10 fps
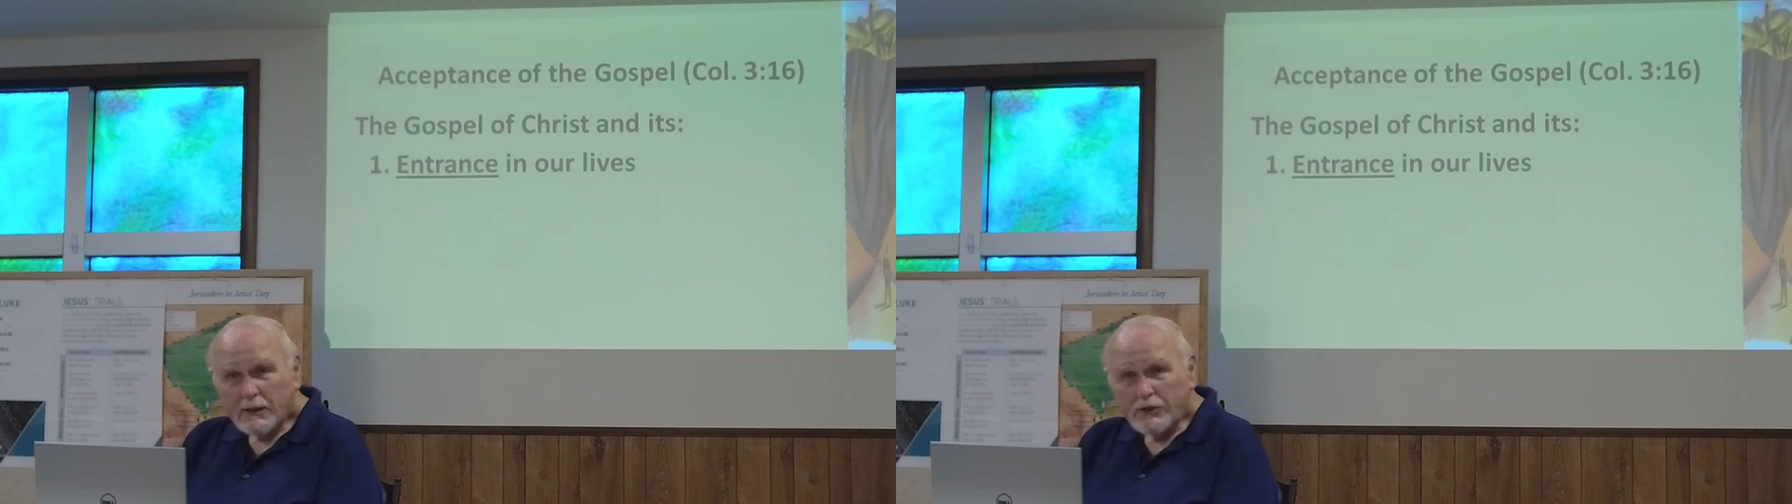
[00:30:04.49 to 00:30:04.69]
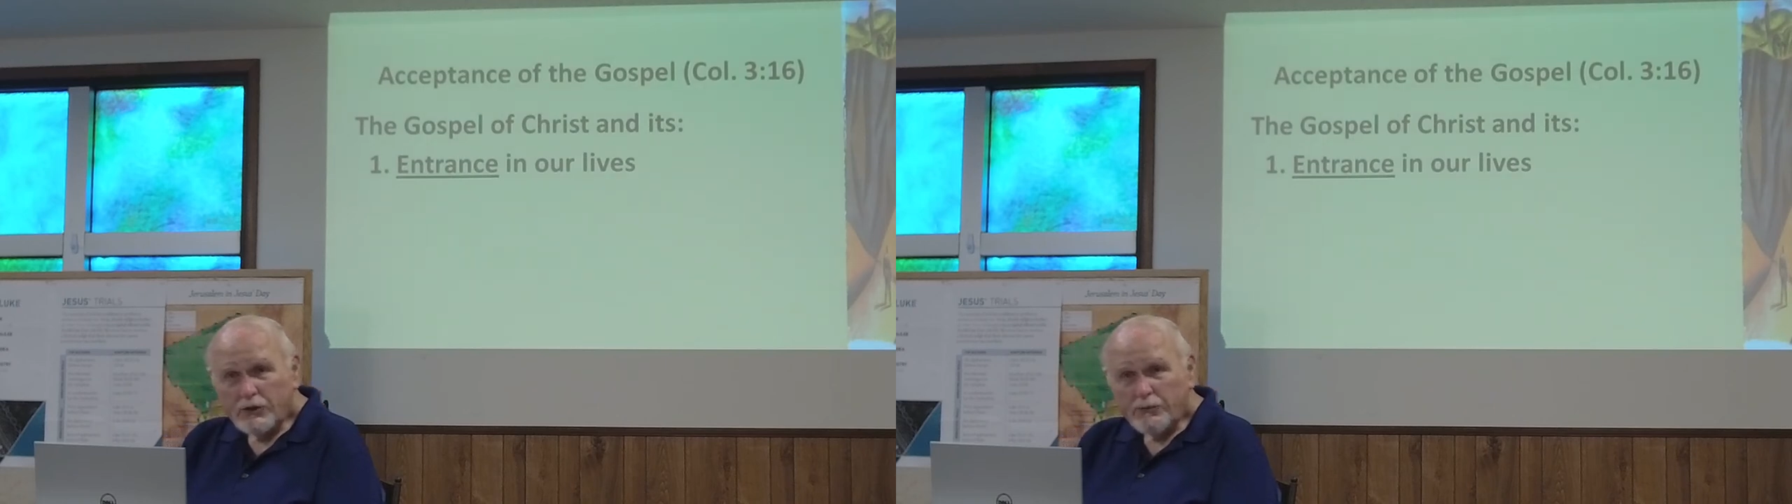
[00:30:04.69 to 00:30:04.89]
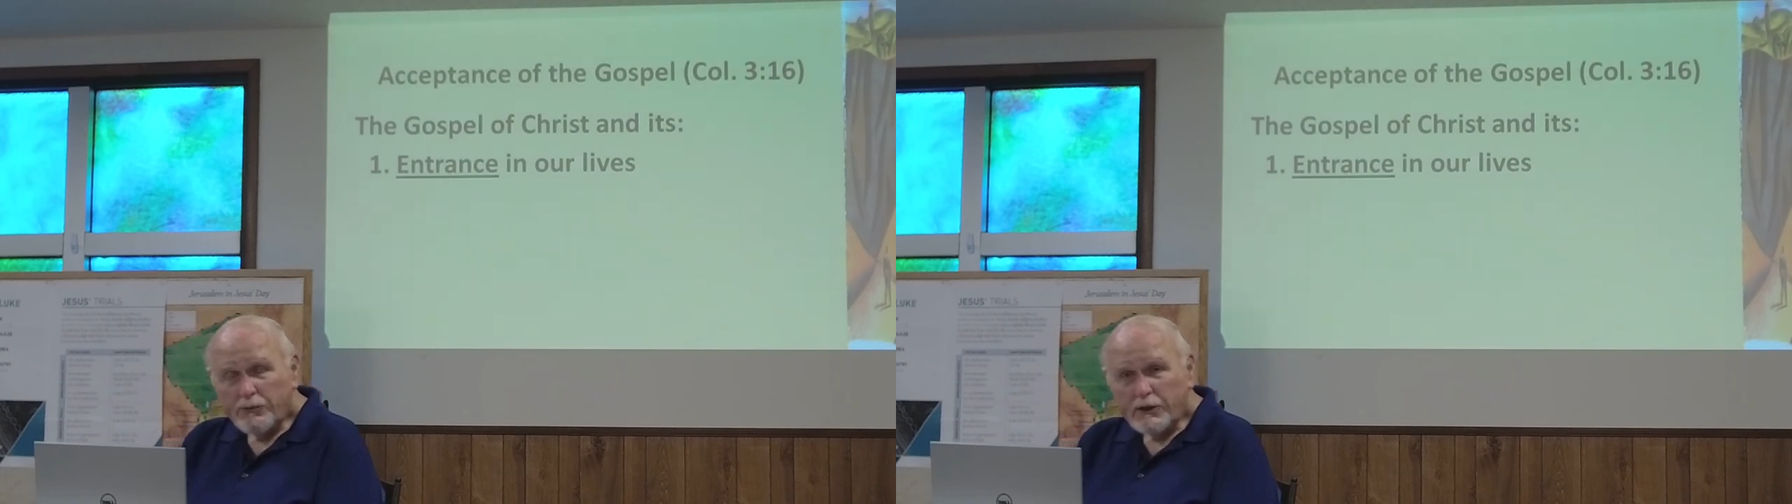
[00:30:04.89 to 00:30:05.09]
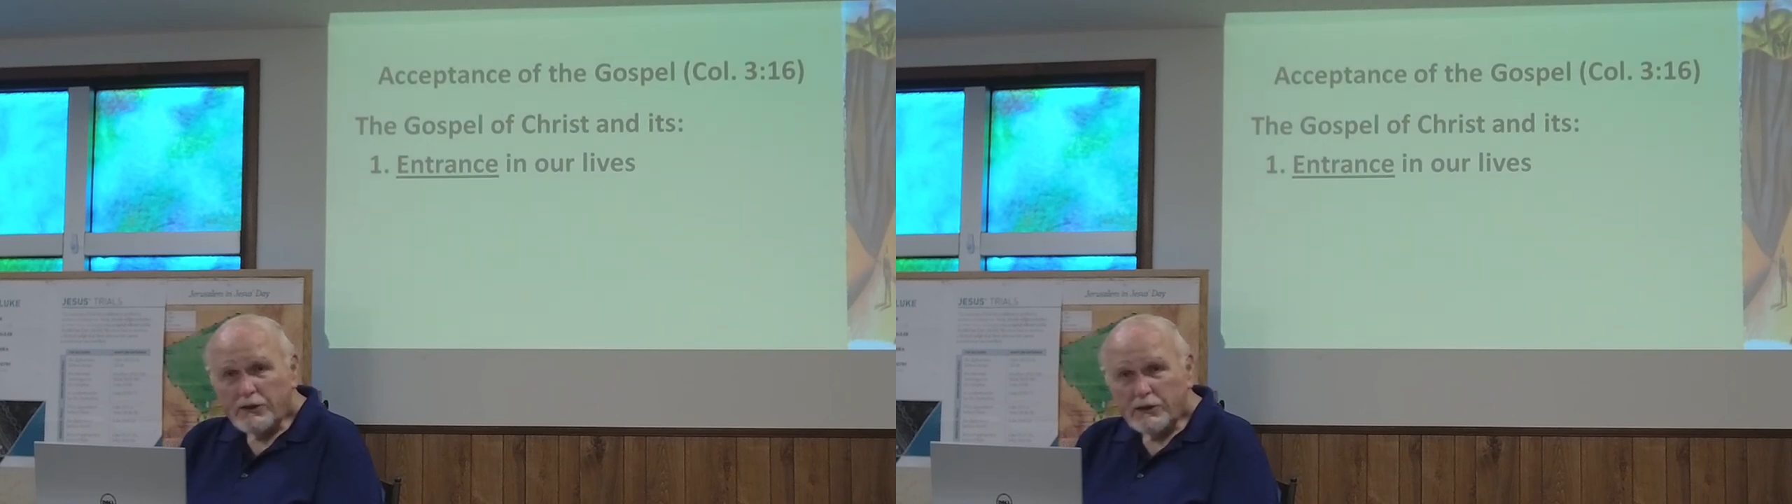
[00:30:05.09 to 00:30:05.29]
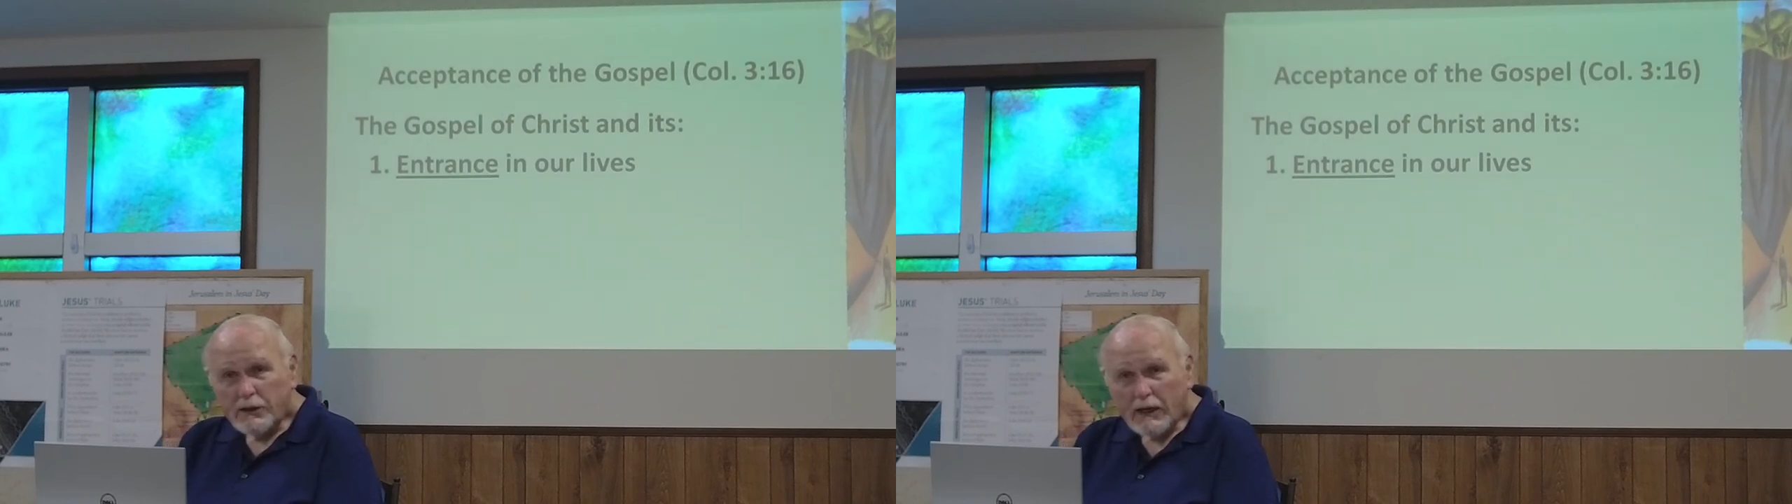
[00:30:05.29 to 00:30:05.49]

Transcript: as you preach the